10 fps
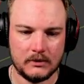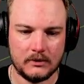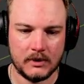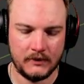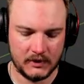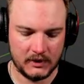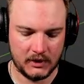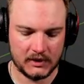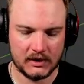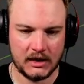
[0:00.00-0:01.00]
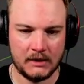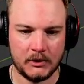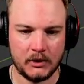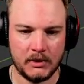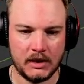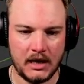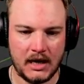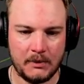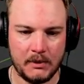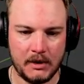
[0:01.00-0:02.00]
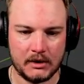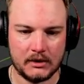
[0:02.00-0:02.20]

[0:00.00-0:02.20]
If it does, I'm going to be a happy man.